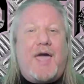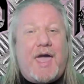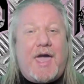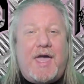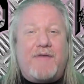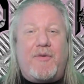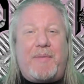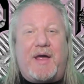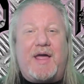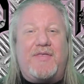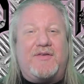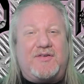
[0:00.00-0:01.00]
Hey,
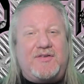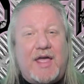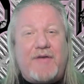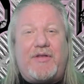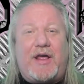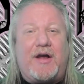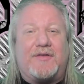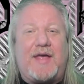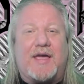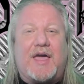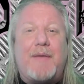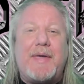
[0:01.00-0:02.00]
everybody, this is David
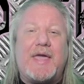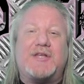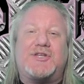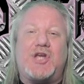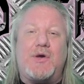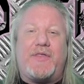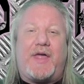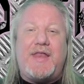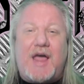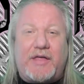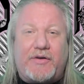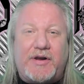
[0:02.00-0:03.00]
Heretic coming at you with
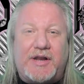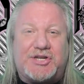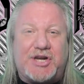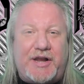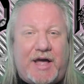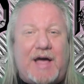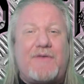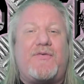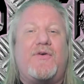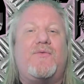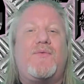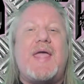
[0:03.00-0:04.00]
another edition
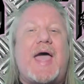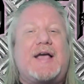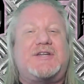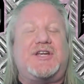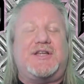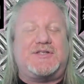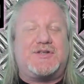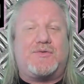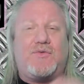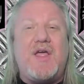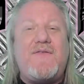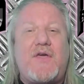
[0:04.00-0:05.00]
of Reactions,
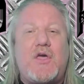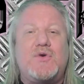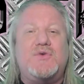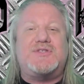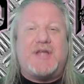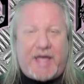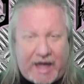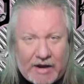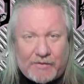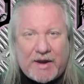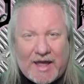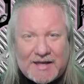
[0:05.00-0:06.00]
Reviews,
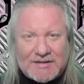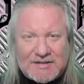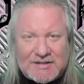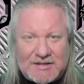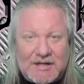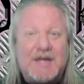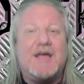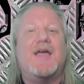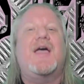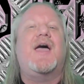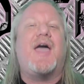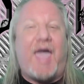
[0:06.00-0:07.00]
and Rants.
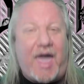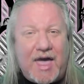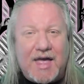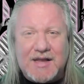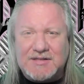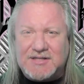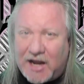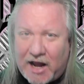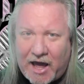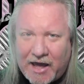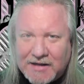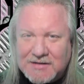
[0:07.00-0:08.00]
And
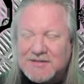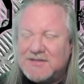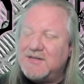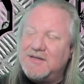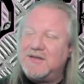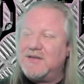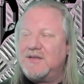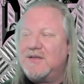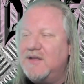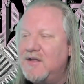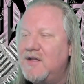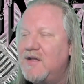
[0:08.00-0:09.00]
tonight!
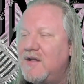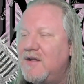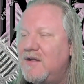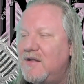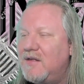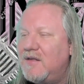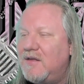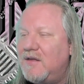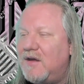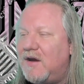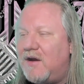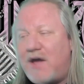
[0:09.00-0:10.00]

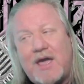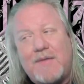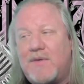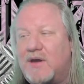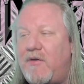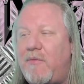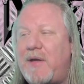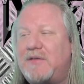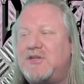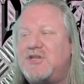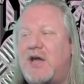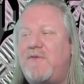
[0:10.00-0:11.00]
All right, we're coming back
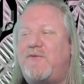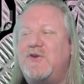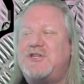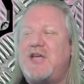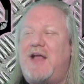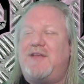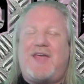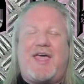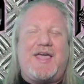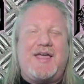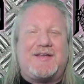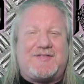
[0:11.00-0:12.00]
to John
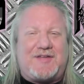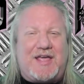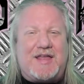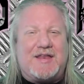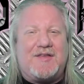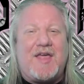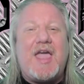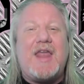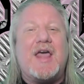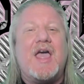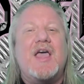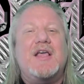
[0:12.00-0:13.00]
Frusciante. Yes,
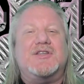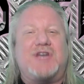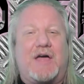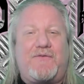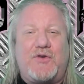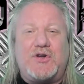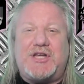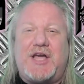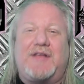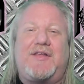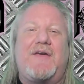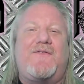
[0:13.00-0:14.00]
indeed, John
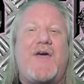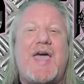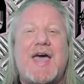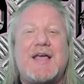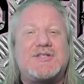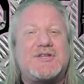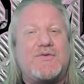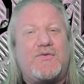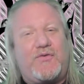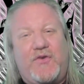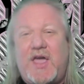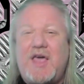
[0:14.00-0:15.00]
Frusciante fans,
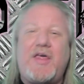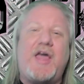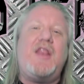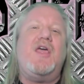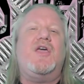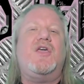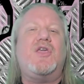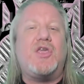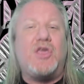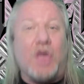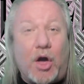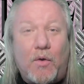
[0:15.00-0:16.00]
feeling
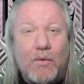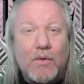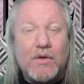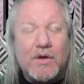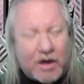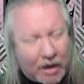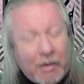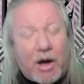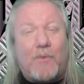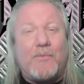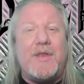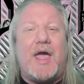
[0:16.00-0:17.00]
you. Come
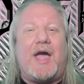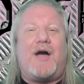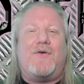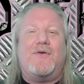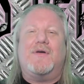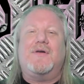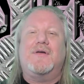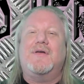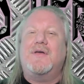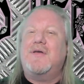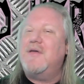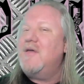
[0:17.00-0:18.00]
on now.
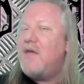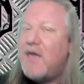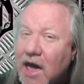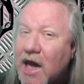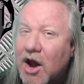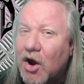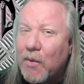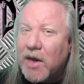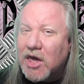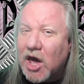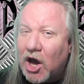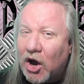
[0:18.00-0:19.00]
Here
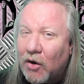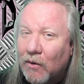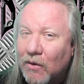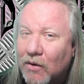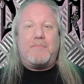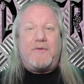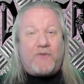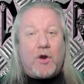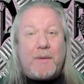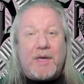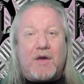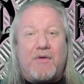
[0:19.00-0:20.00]
we go.
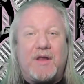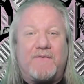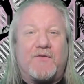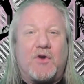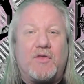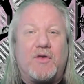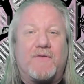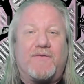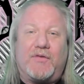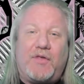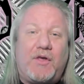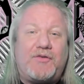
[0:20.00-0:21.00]
Before we go any further,
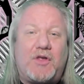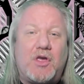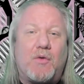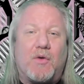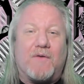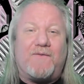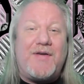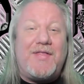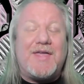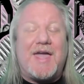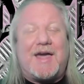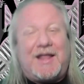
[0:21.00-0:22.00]
for those of you who are
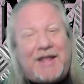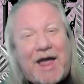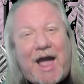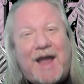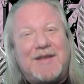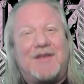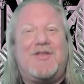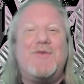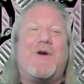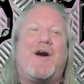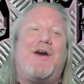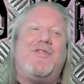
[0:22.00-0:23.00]
feeling inclined to
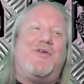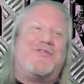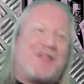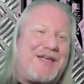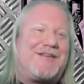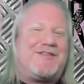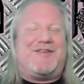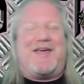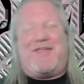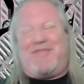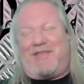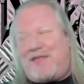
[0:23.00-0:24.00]
do all those clicks
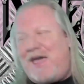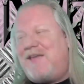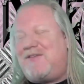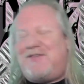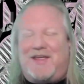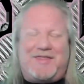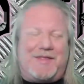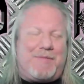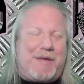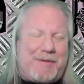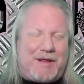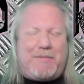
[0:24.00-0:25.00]
and the likes and the
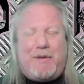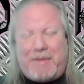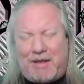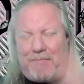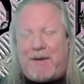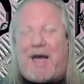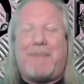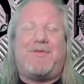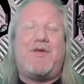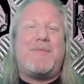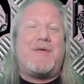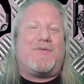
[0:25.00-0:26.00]
bibbidi-bobbidi-bop,
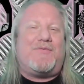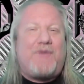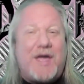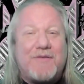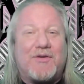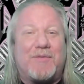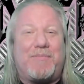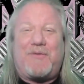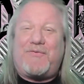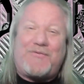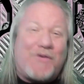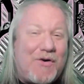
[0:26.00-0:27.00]
do me a favor,
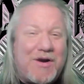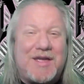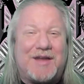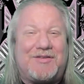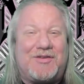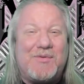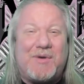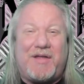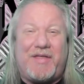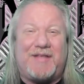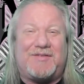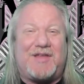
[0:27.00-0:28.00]
before you do all
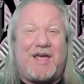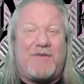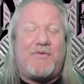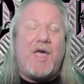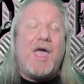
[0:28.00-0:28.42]
that stuff,